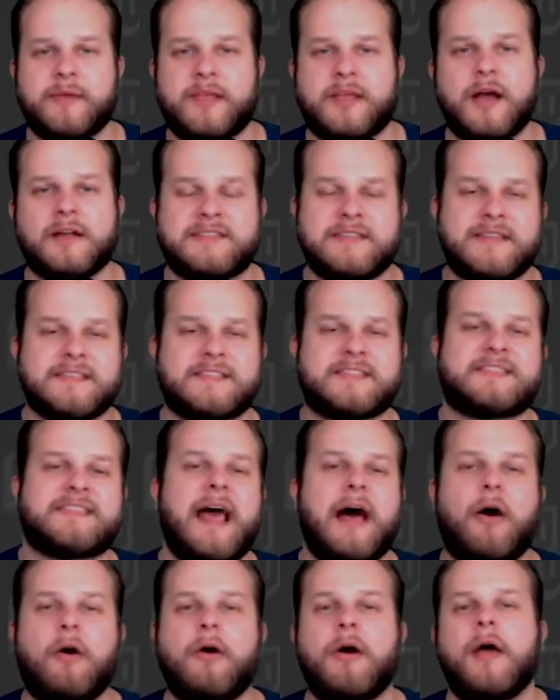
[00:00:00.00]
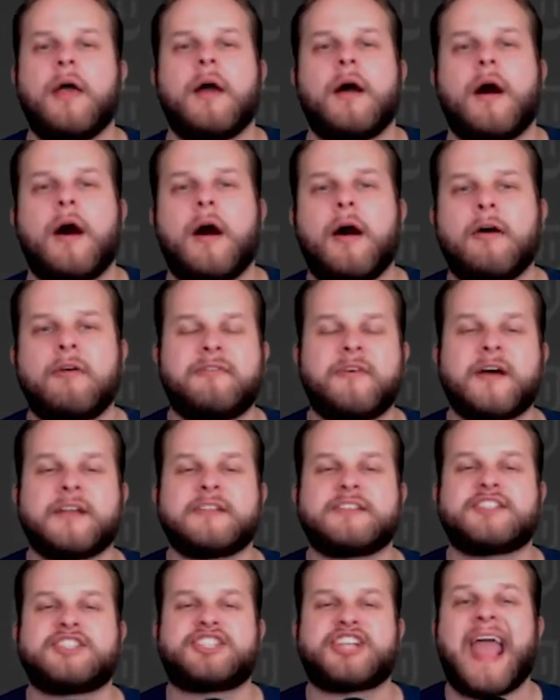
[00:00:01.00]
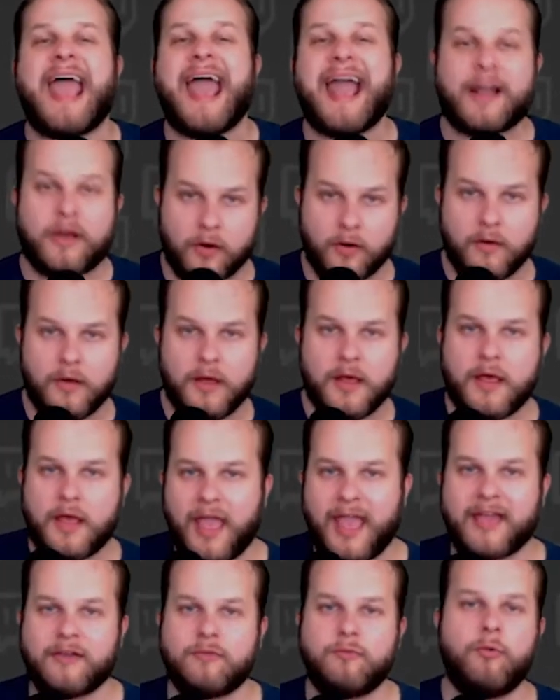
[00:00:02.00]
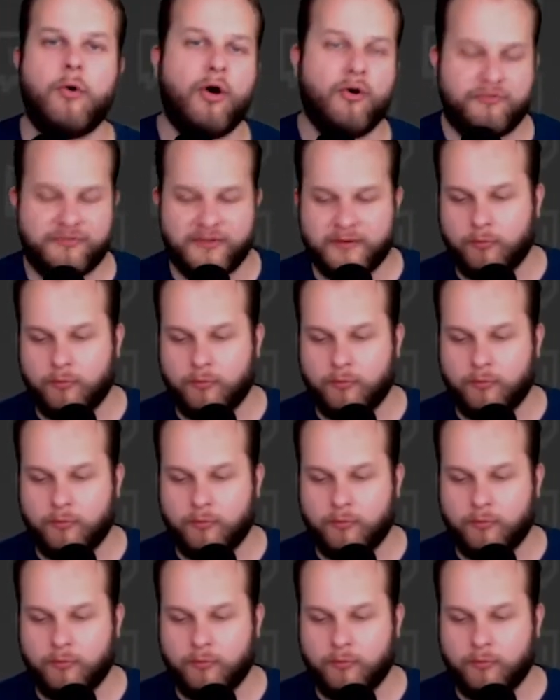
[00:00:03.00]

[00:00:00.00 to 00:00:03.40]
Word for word: We cut to the cell of Jackal and Wolf.